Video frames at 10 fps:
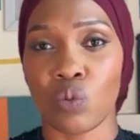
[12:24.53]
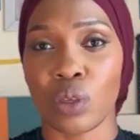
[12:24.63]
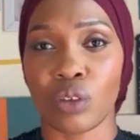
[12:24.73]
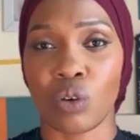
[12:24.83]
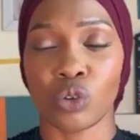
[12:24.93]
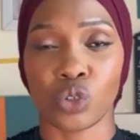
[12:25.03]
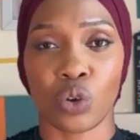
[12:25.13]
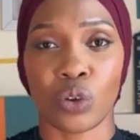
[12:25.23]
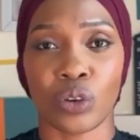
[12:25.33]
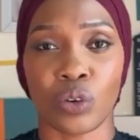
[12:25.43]
with
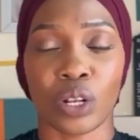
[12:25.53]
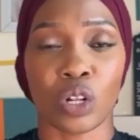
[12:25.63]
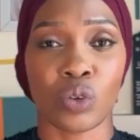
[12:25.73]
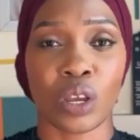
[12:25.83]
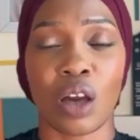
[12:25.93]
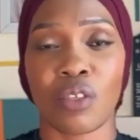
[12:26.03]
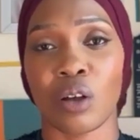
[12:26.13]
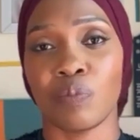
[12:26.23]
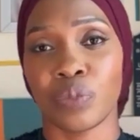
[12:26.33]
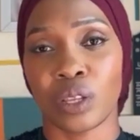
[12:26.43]
also, including
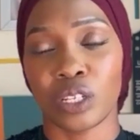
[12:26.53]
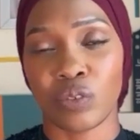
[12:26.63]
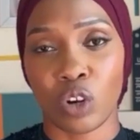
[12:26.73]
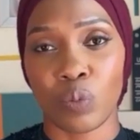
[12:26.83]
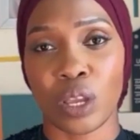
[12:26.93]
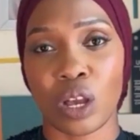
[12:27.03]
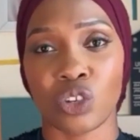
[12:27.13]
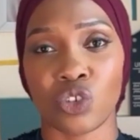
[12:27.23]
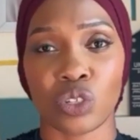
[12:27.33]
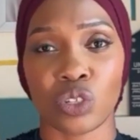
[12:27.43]
other developing
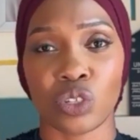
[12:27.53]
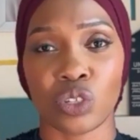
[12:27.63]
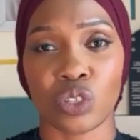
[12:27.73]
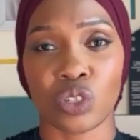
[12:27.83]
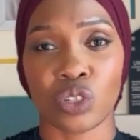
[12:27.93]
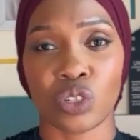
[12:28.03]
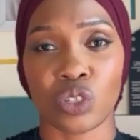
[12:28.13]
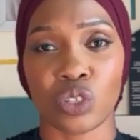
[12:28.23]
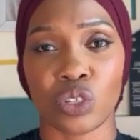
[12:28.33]
countries in also,